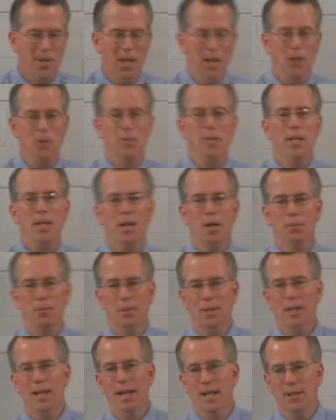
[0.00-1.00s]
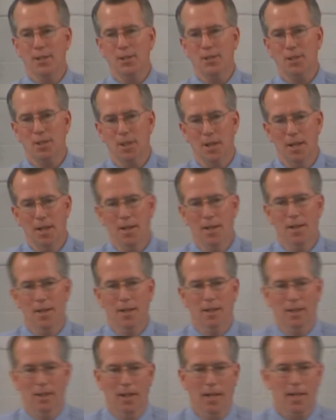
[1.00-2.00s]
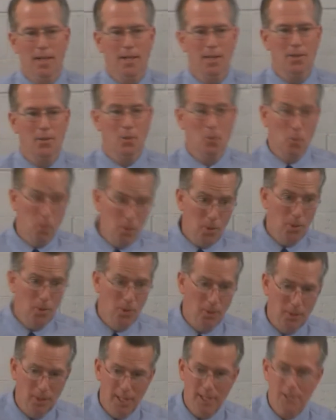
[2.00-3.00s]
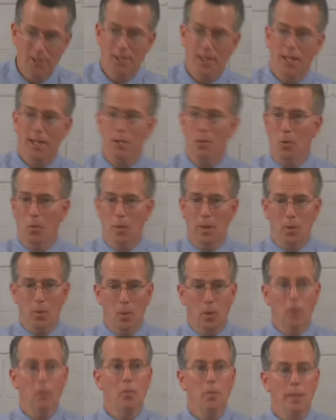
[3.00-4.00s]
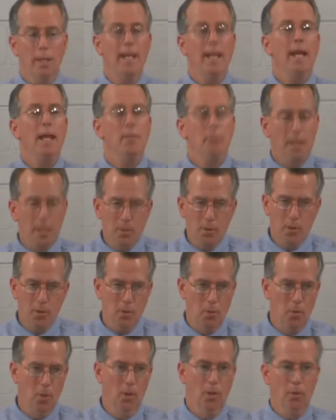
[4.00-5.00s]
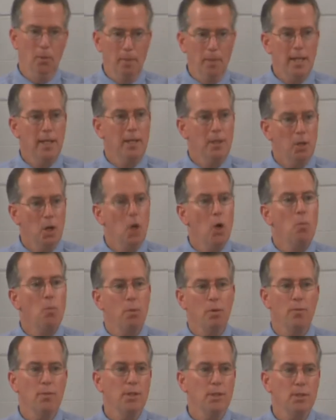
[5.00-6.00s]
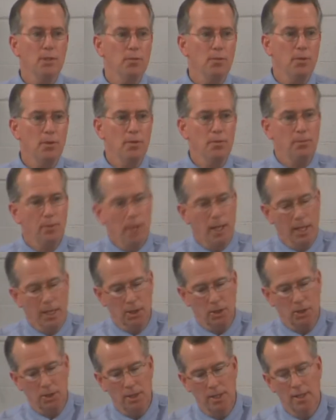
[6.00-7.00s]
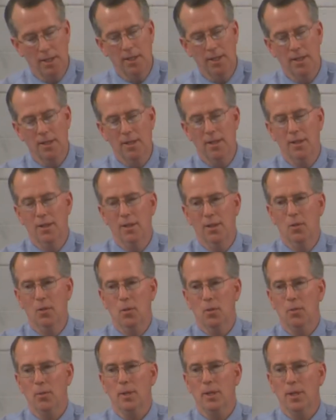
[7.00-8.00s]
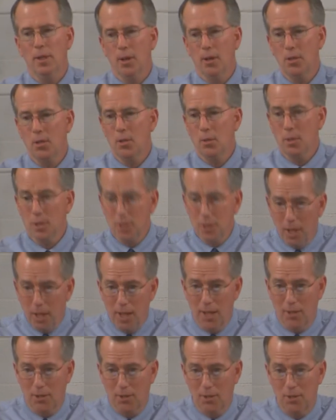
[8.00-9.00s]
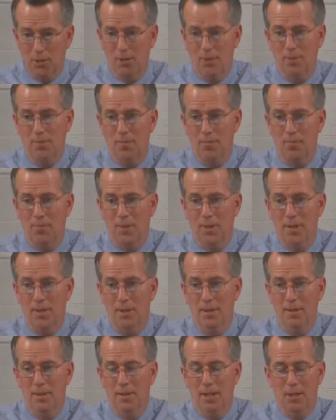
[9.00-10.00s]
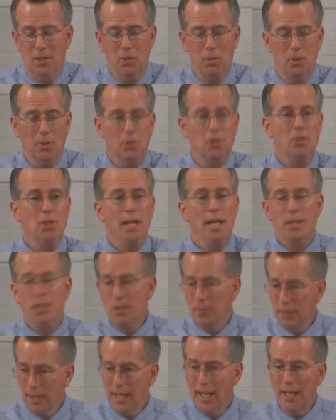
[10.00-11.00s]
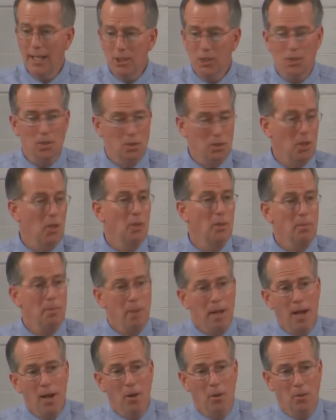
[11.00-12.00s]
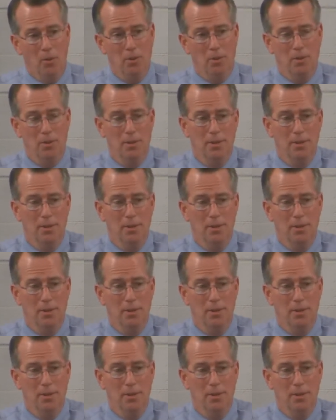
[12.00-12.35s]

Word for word: and to become less like the world, less like what we were when we came into the world. Make no provision for the flesh with regard to its lusts, that's what sanctification is all about.